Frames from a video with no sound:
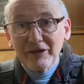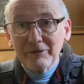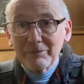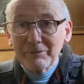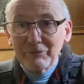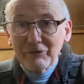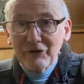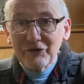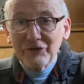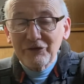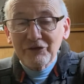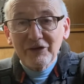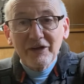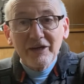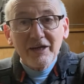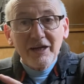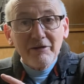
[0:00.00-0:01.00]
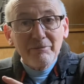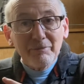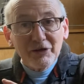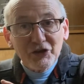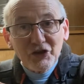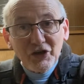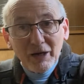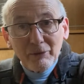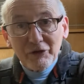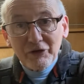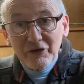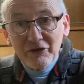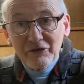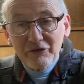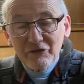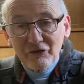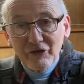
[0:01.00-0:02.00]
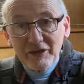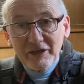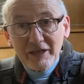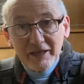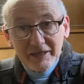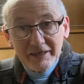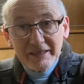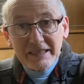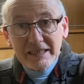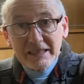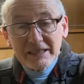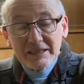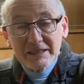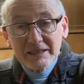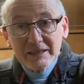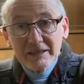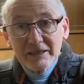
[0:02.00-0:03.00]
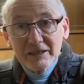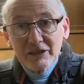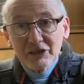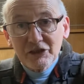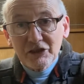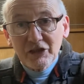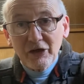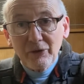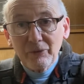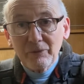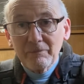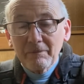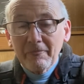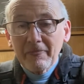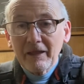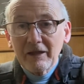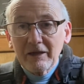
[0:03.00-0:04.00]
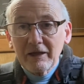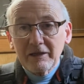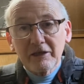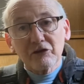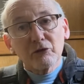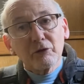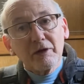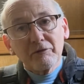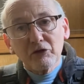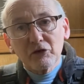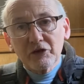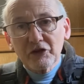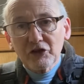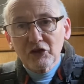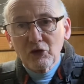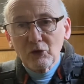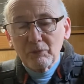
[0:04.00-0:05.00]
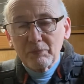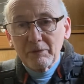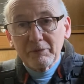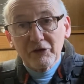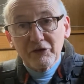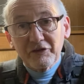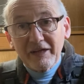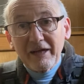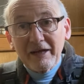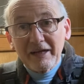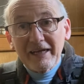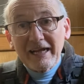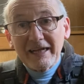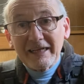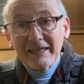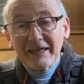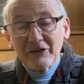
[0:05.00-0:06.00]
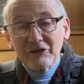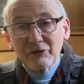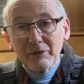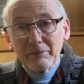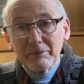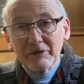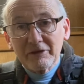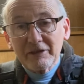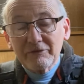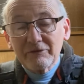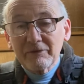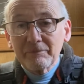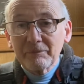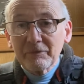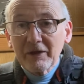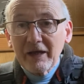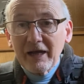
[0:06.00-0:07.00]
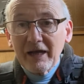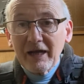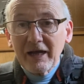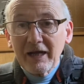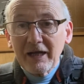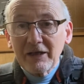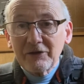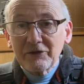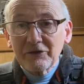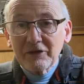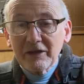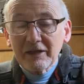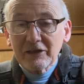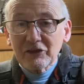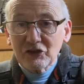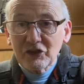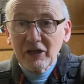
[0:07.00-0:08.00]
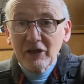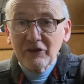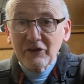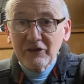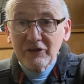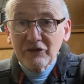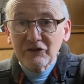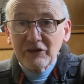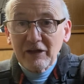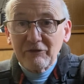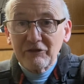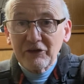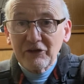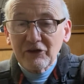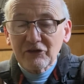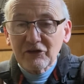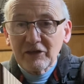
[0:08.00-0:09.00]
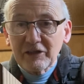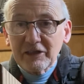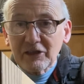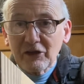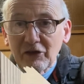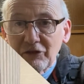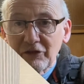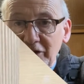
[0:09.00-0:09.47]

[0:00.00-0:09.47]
will be present if my shower tray leaks. So let's go and have a look at the gulper, because that I can get to, I believe, and let's check that there's definitely not a leak on